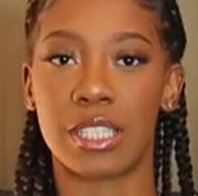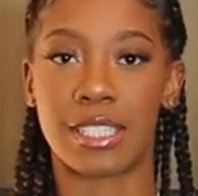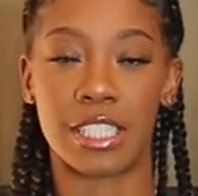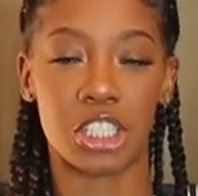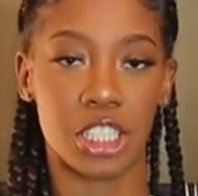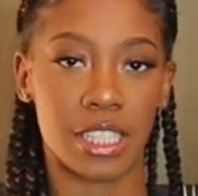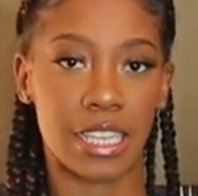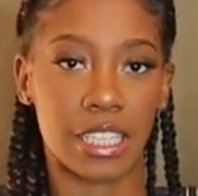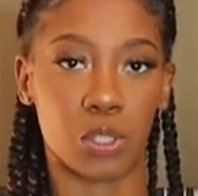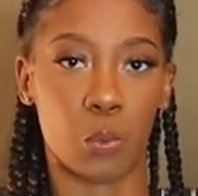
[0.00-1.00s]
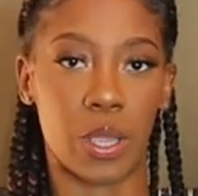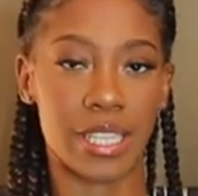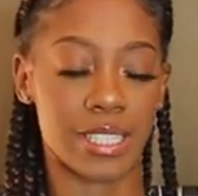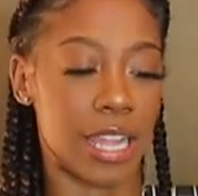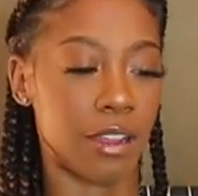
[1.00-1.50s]
this cinching thing at the
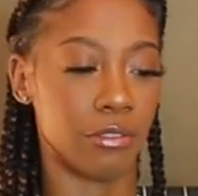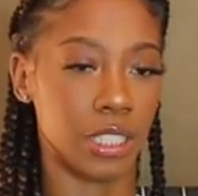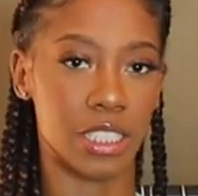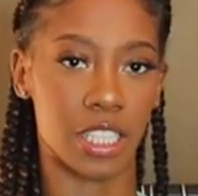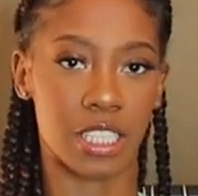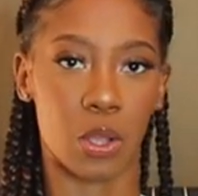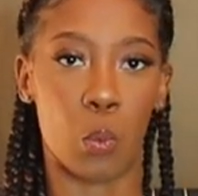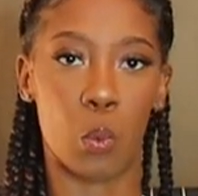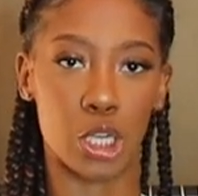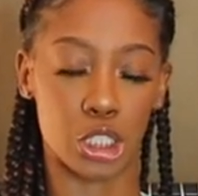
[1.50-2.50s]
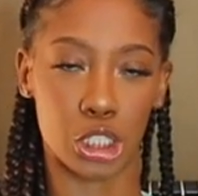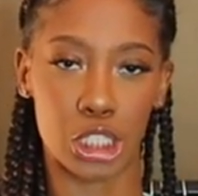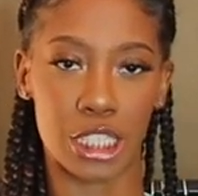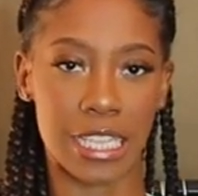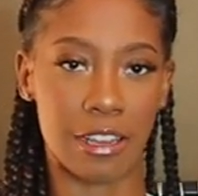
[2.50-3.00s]
waist that really does
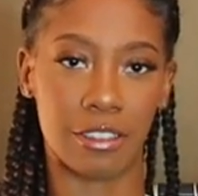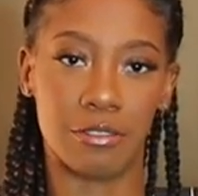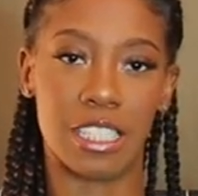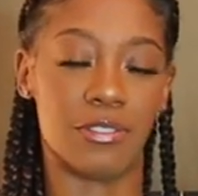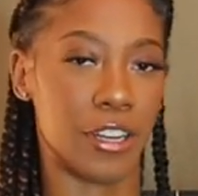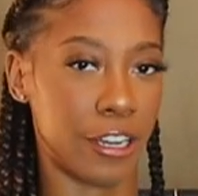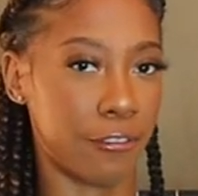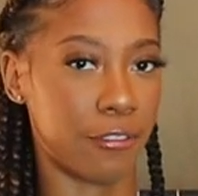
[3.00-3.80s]
wonders and is very